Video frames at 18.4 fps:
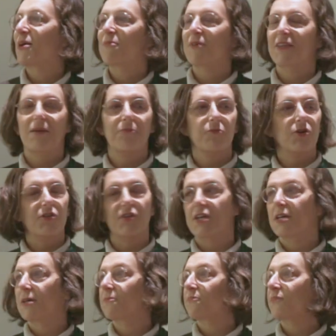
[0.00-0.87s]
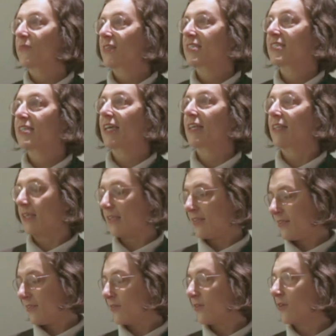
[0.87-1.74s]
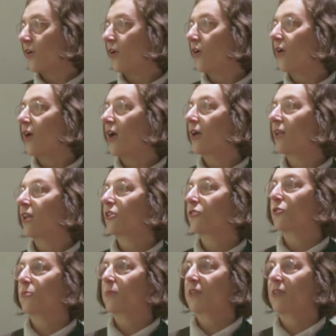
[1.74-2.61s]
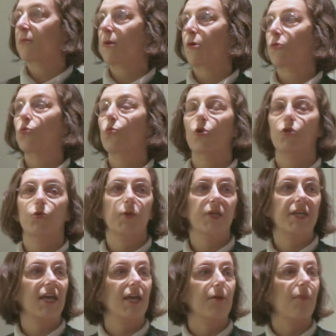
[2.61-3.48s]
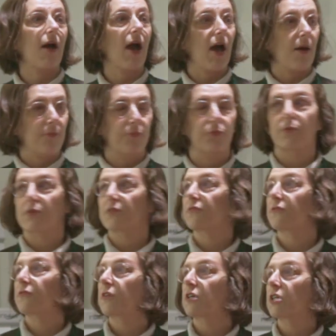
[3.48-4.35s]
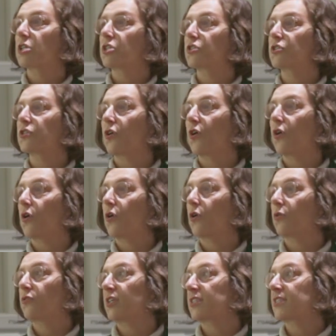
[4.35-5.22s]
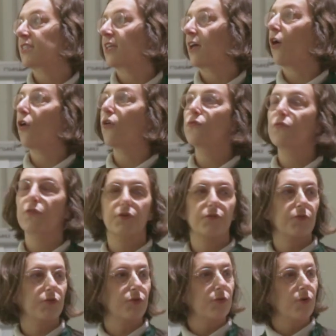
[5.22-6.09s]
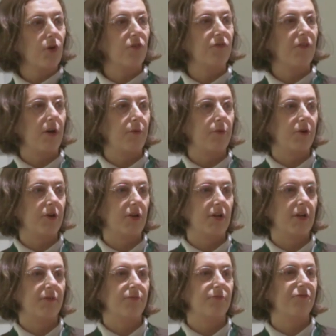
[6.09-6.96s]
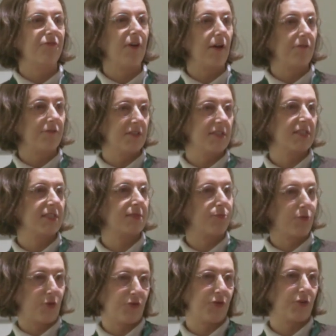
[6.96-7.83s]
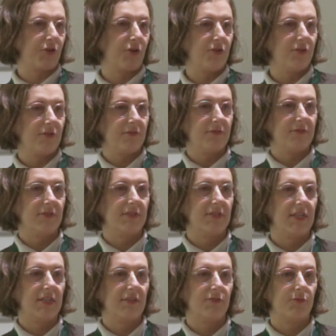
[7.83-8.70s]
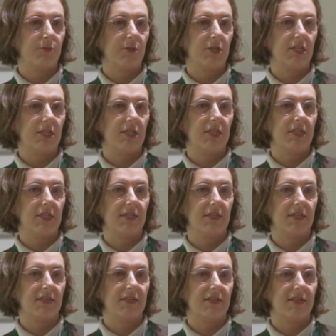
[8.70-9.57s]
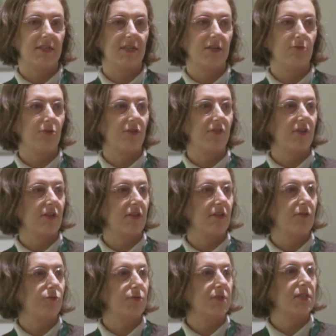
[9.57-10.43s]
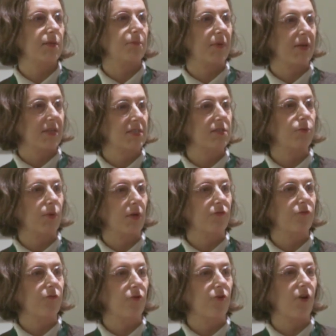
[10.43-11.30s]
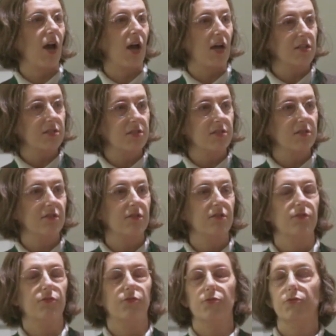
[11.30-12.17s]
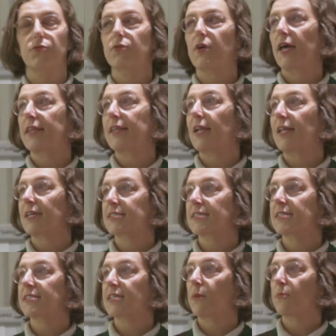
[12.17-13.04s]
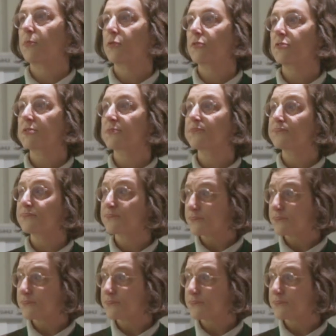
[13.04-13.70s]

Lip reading: But I'm gonna say that a little bit about what we came up with. So that's the overview of our FAVIS protocol that we think was the best way for us to analyze the samples.